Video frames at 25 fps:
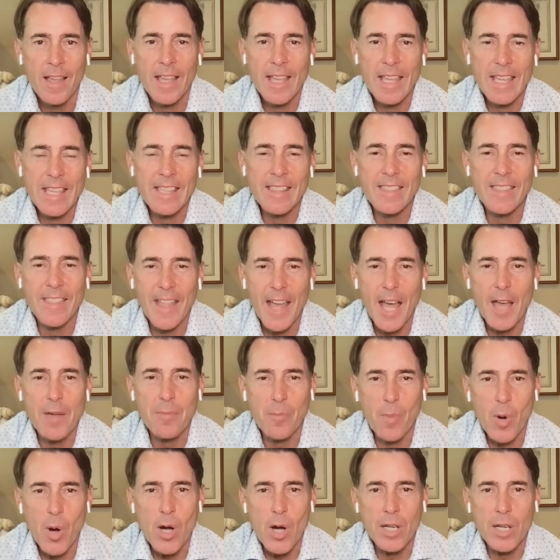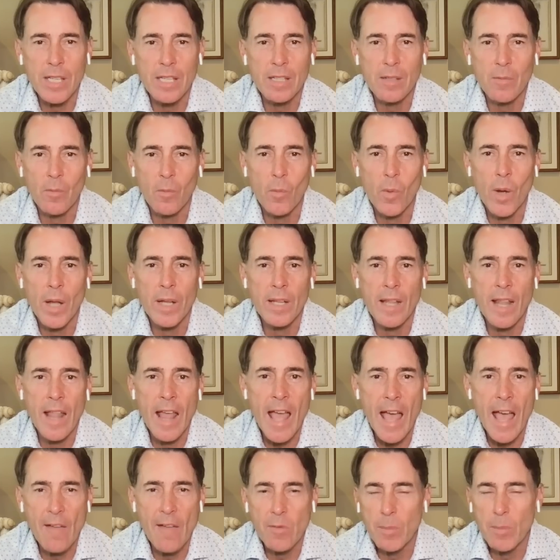In that market, when
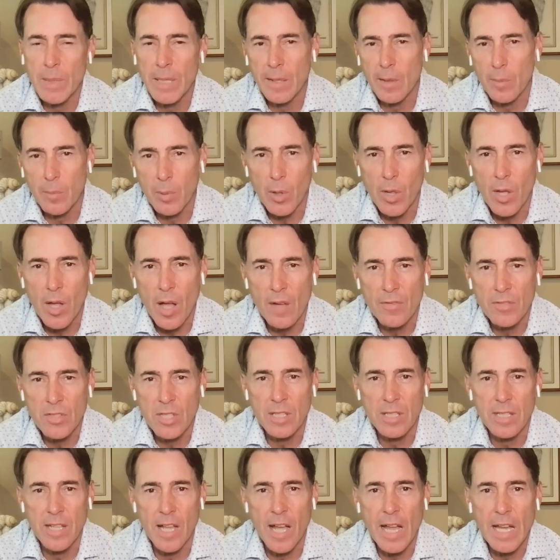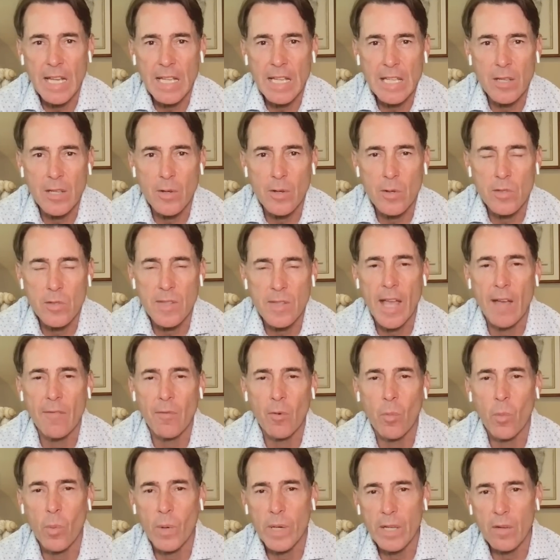they haven't been to the playoffs in nine years, they have
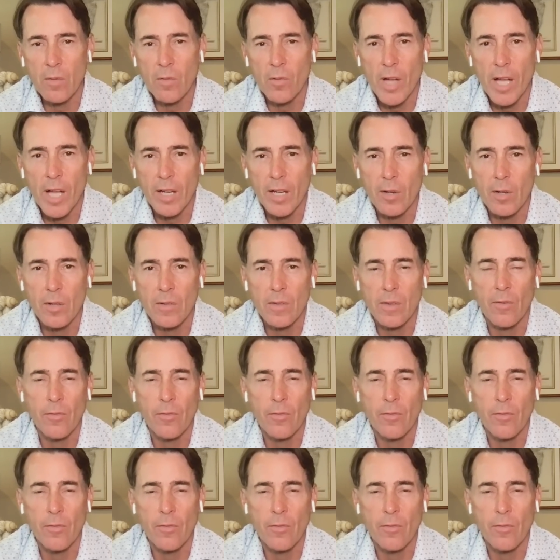a winning record,